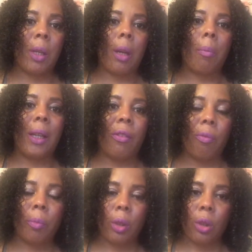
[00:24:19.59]
and
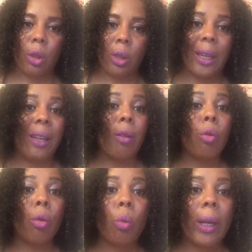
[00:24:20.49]
upliftments in
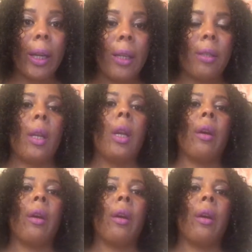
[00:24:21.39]
all ways.